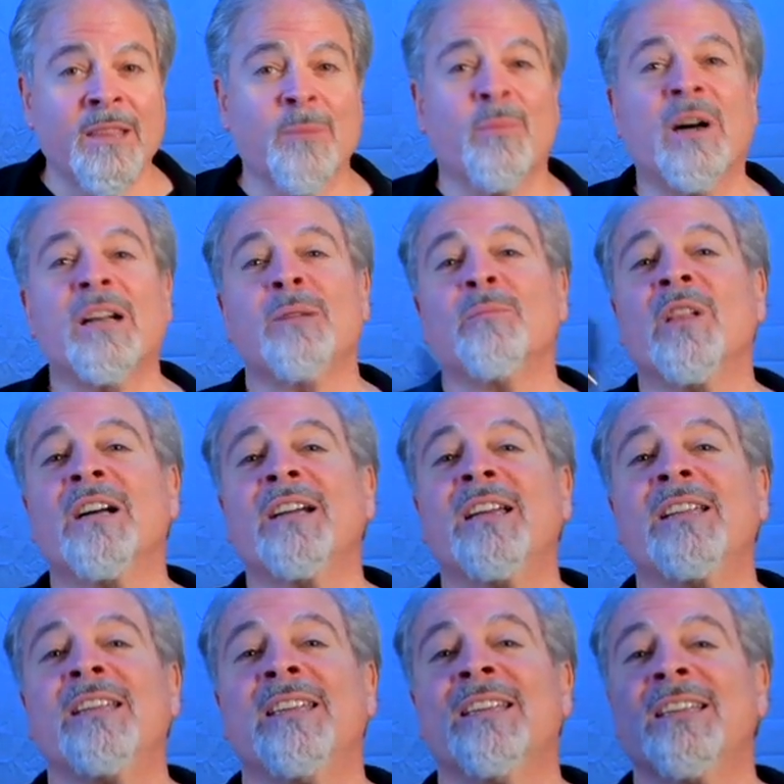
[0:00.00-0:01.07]
The bottom
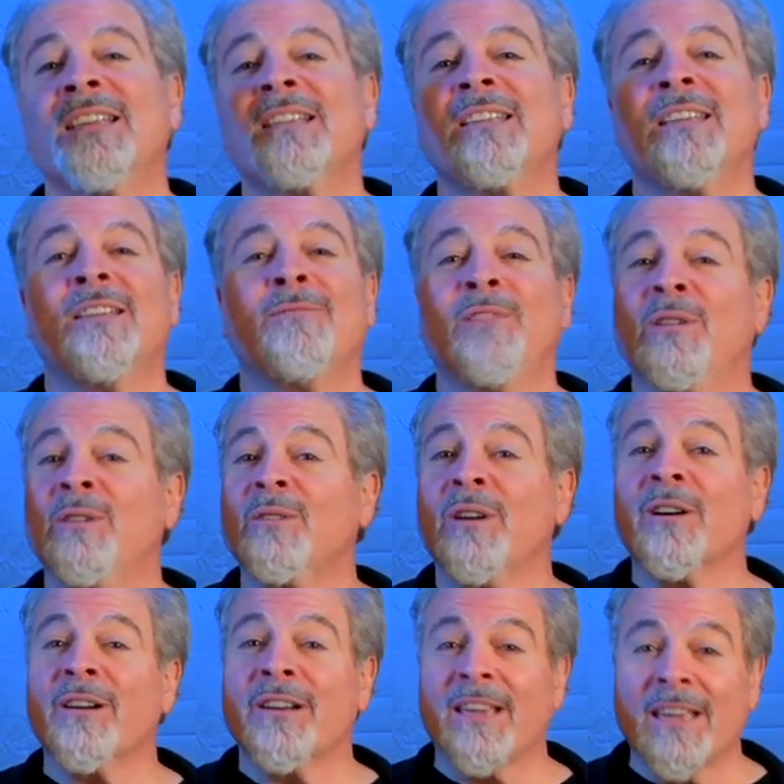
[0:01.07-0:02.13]
line is, if you don't
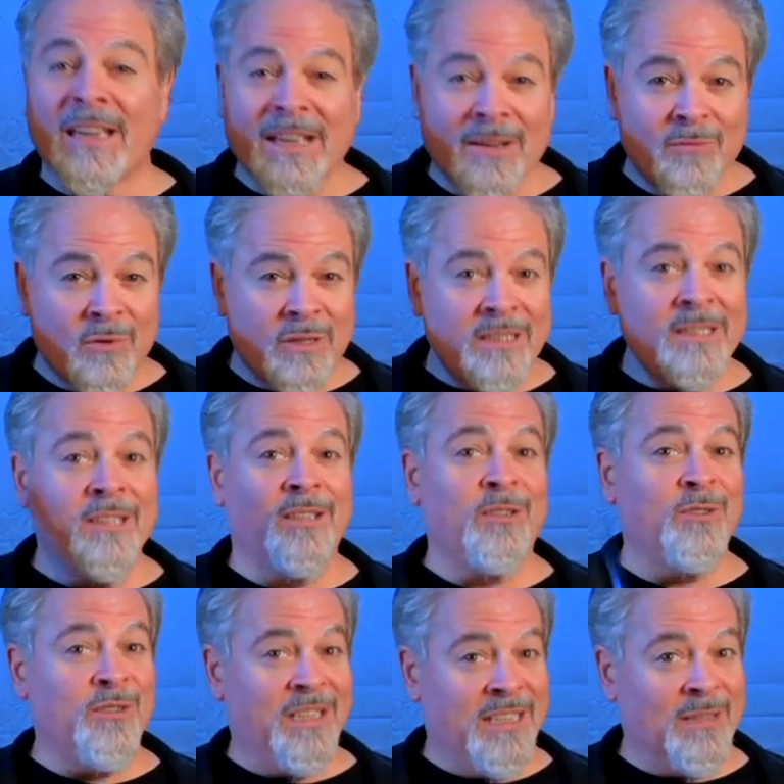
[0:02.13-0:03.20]
already have one,
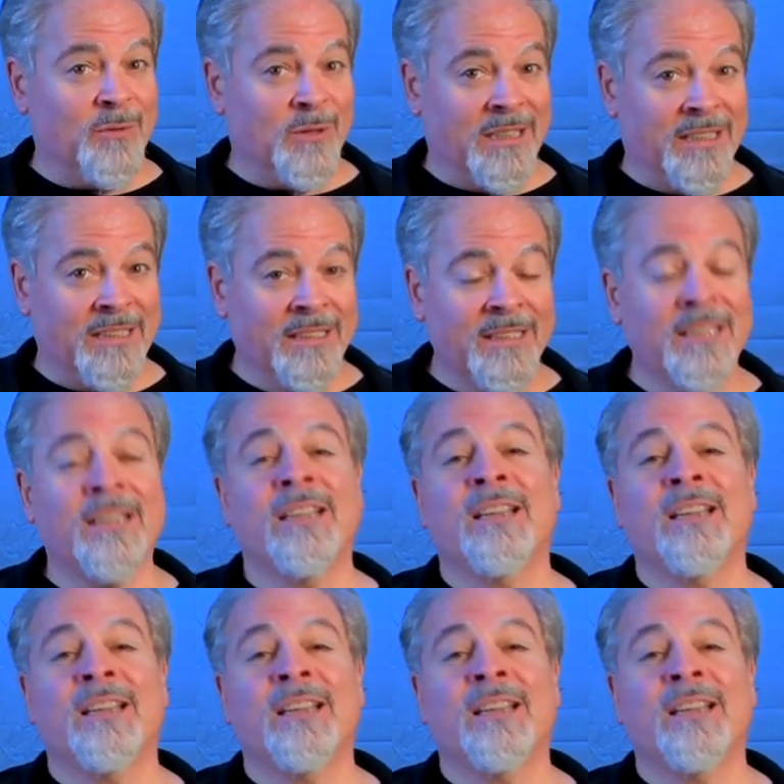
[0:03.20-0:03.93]
you need one.